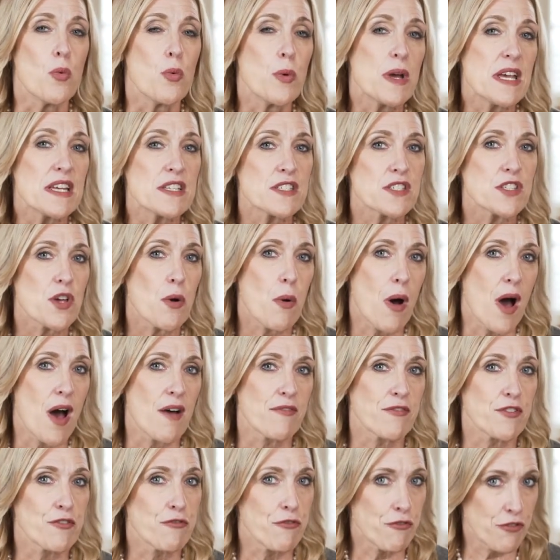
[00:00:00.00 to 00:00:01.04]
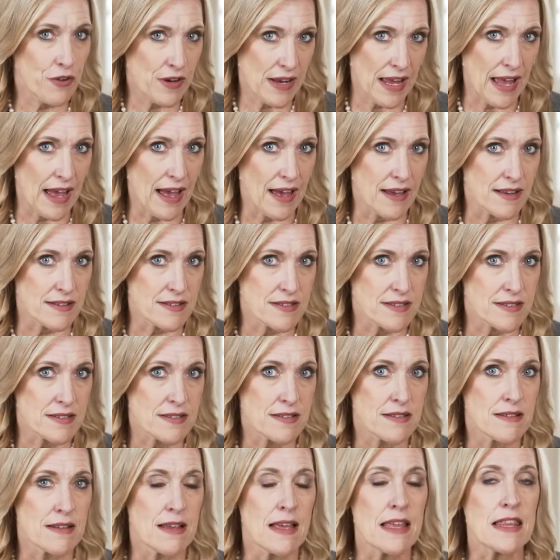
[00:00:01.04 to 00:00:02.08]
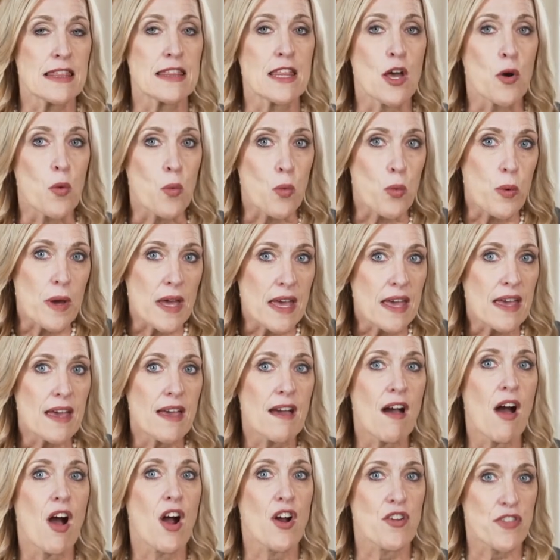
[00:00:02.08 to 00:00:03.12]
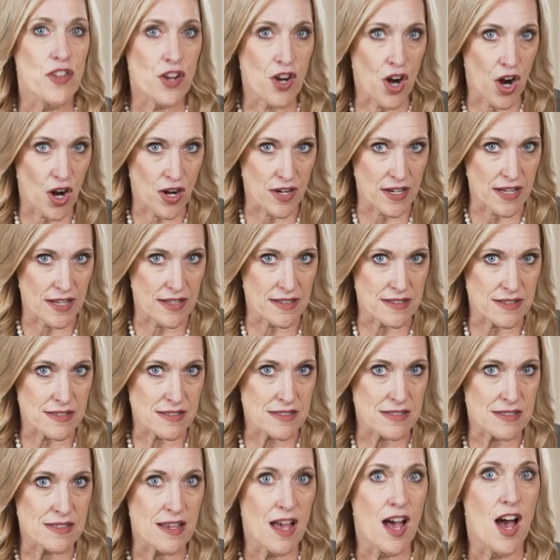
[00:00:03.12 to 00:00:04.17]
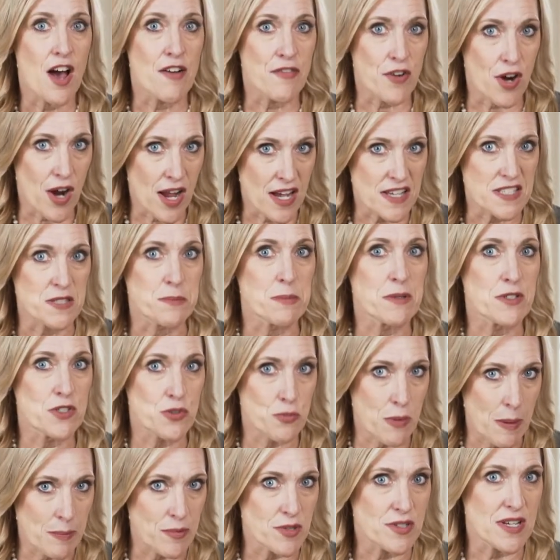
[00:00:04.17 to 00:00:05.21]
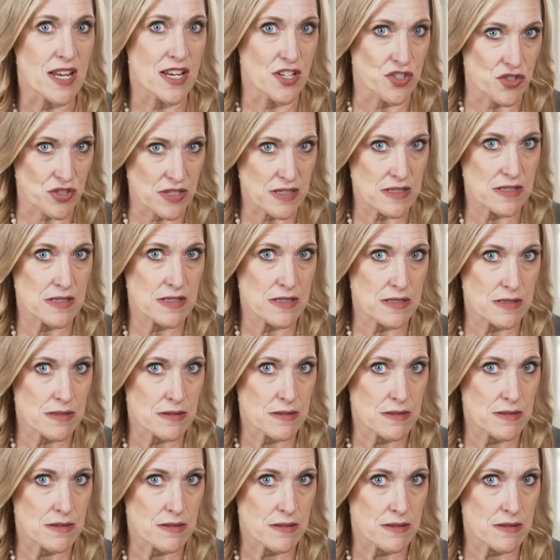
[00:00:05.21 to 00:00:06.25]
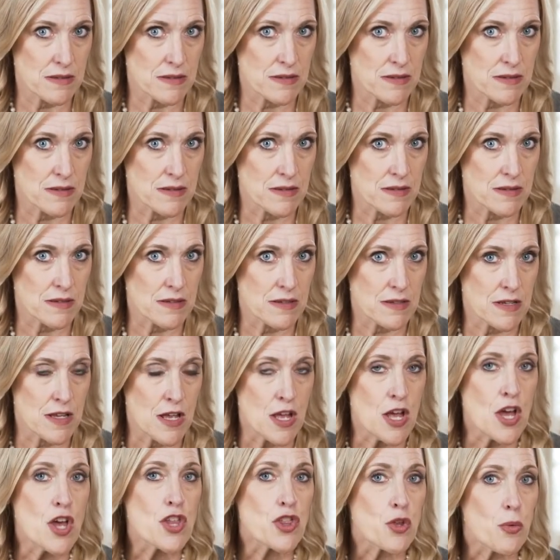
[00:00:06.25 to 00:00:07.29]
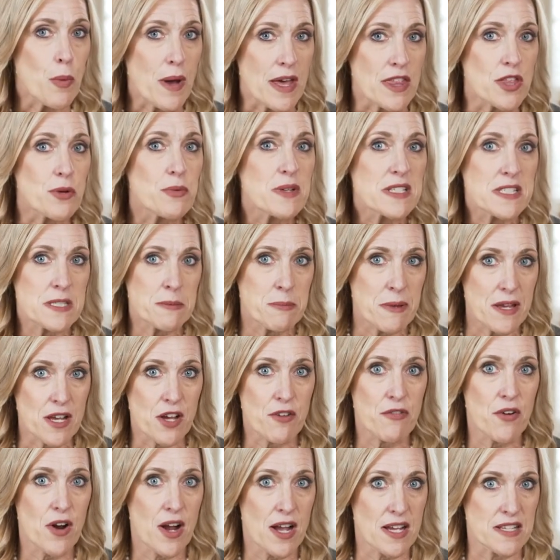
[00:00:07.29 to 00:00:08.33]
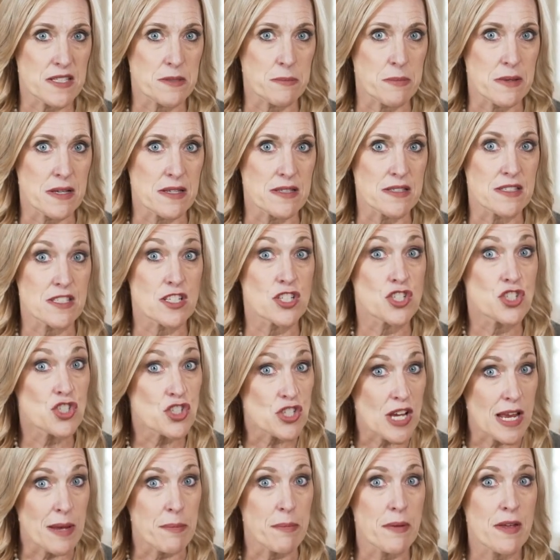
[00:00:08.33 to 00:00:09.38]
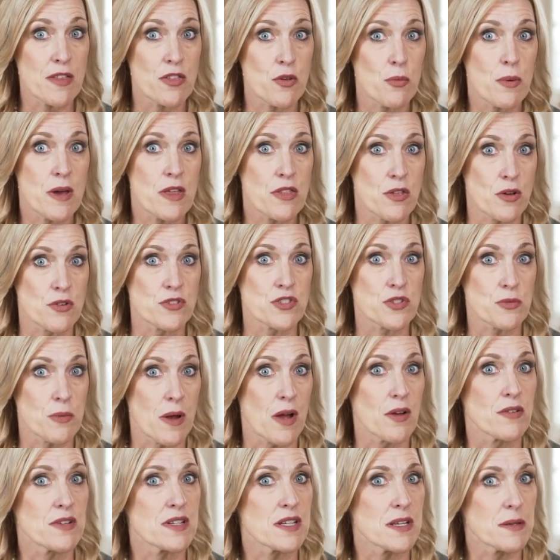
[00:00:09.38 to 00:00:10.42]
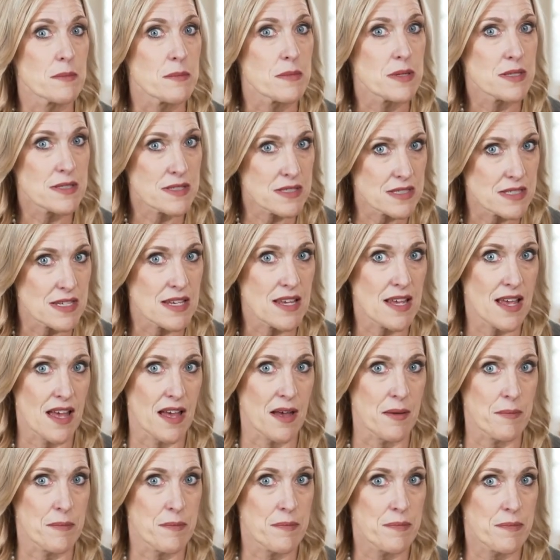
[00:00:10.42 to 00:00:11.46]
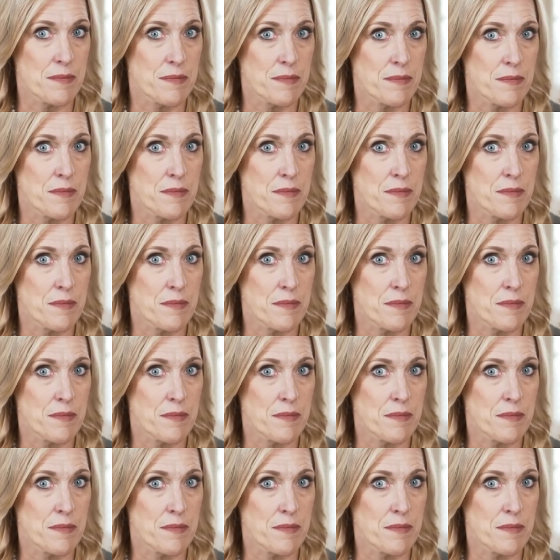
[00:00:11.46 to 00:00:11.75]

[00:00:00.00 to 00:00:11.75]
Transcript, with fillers: We so often forget that we are the guardians of our husbands' reputations. The way that we speak of our husbands is shaping the way those around him see him.